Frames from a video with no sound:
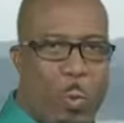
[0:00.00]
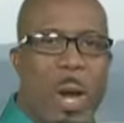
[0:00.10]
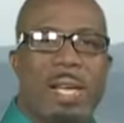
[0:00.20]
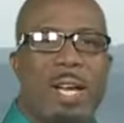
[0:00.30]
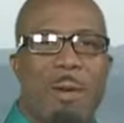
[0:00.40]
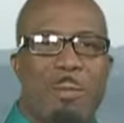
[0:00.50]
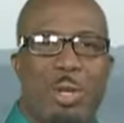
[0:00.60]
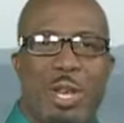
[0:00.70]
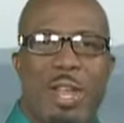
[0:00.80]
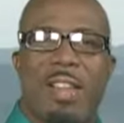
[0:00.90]
Welcome
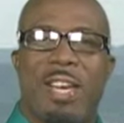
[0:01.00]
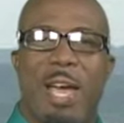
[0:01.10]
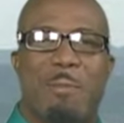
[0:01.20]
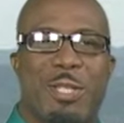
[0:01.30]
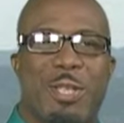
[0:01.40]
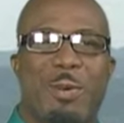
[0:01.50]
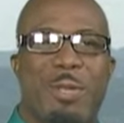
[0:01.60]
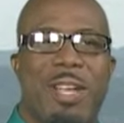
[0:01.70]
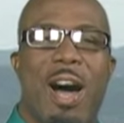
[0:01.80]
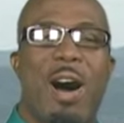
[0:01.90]
to another
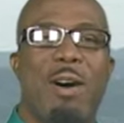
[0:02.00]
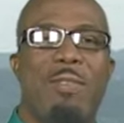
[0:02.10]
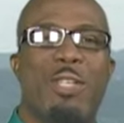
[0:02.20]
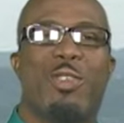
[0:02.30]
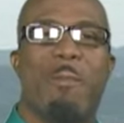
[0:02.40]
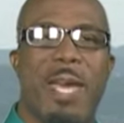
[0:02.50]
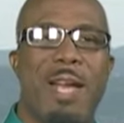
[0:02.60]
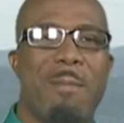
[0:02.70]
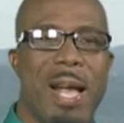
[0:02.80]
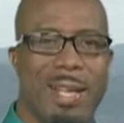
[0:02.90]
episode of
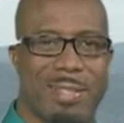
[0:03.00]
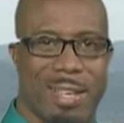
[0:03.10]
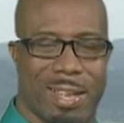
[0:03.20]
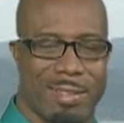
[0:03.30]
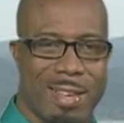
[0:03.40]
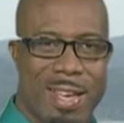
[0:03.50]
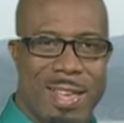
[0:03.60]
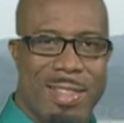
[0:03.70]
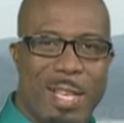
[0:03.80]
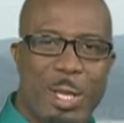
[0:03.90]
Jamaica Magazine.
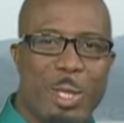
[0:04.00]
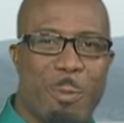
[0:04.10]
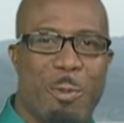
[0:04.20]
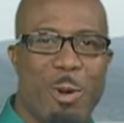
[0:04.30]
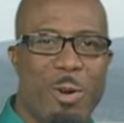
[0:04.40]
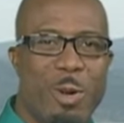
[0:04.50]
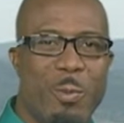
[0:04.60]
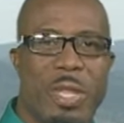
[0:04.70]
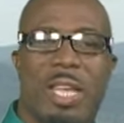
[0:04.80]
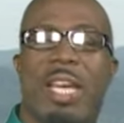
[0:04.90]
This is the
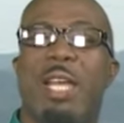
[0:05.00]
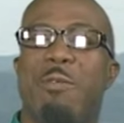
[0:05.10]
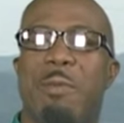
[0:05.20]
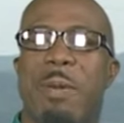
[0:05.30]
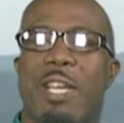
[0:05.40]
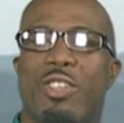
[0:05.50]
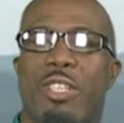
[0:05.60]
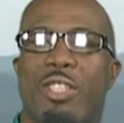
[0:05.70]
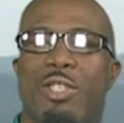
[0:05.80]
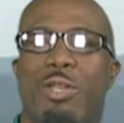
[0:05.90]
program with the
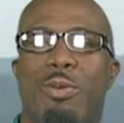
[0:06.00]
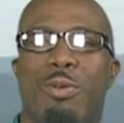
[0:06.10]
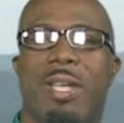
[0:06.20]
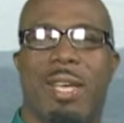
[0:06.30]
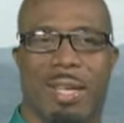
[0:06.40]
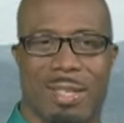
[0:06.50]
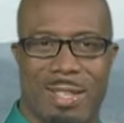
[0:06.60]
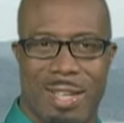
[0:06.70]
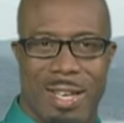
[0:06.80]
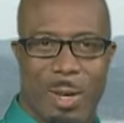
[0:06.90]
information you need.
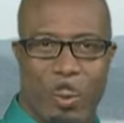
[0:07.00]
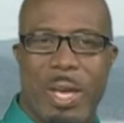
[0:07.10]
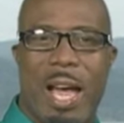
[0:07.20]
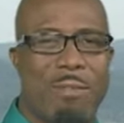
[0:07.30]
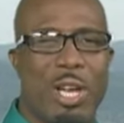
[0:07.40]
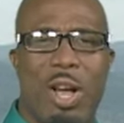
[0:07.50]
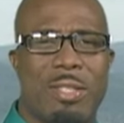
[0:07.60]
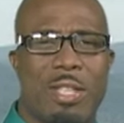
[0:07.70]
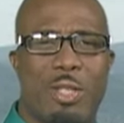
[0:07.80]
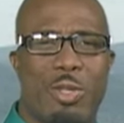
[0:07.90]
We have
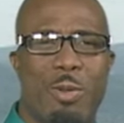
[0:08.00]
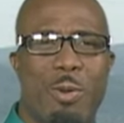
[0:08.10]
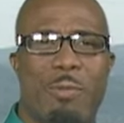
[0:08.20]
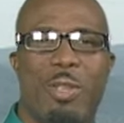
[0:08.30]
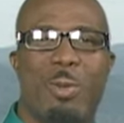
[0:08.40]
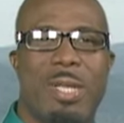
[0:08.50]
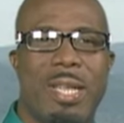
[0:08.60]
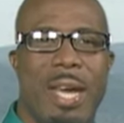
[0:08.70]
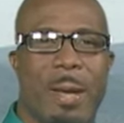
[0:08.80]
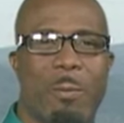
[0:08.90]
lots in store for you today.